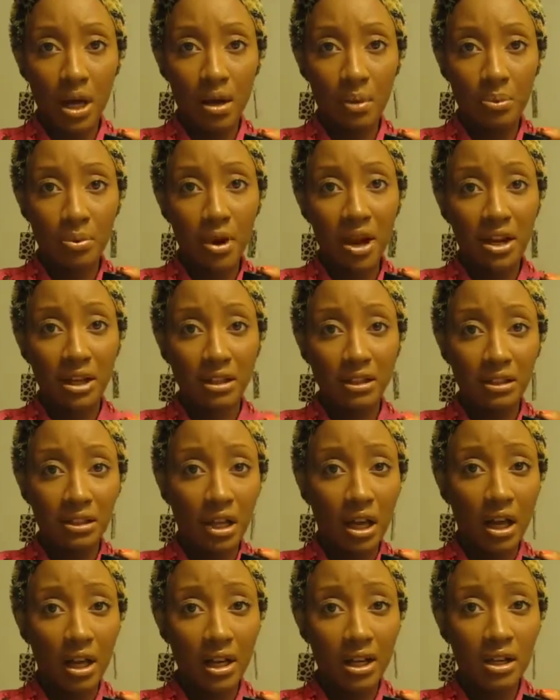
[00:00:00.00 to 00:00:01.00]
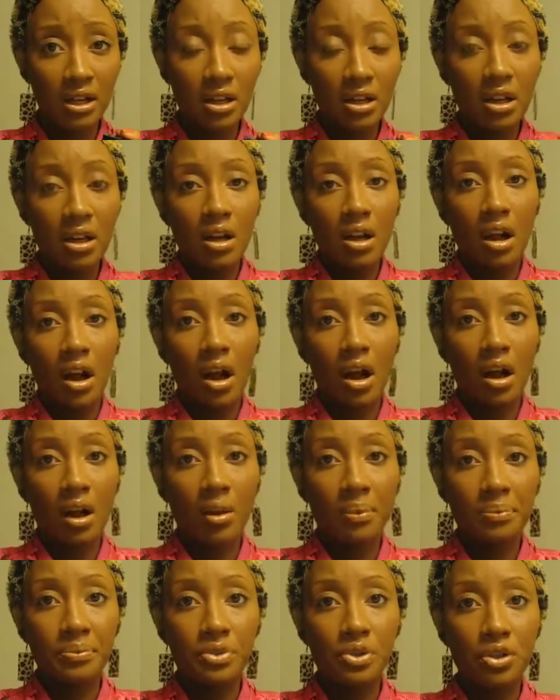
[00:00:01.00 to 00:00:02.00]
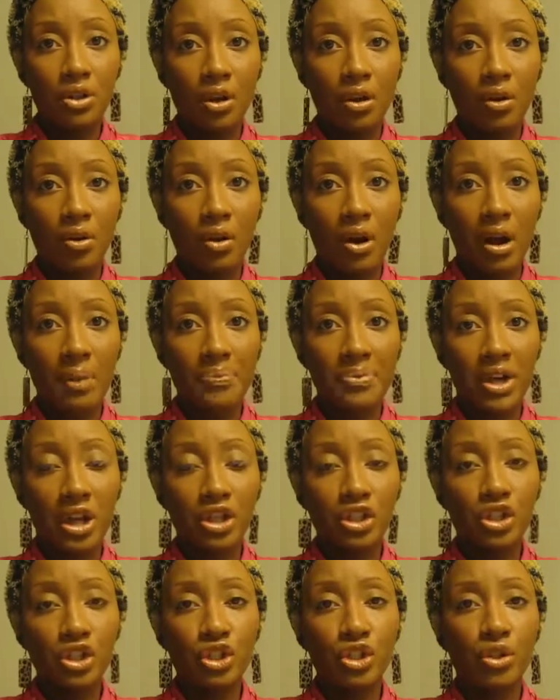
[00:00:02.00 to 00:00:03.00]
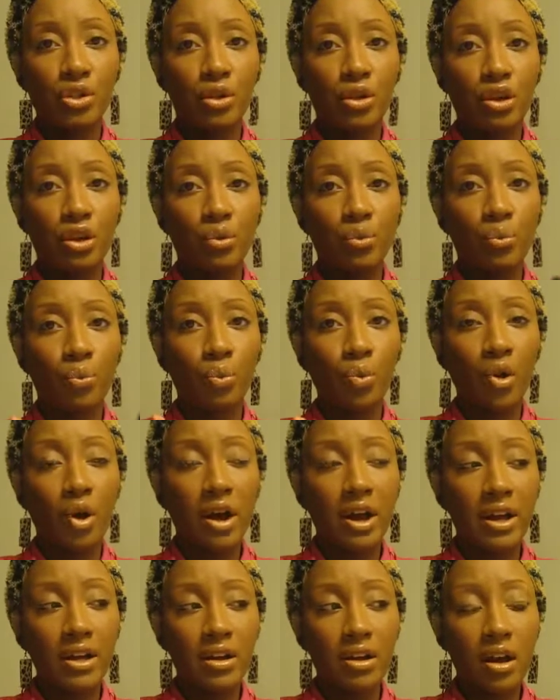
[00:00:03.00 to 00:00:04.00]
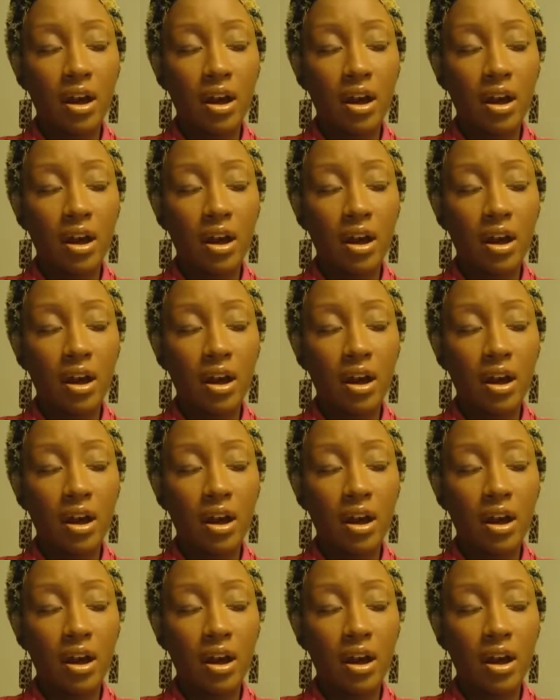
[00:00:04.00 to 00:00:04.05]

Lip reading: product line, so I'm not sure what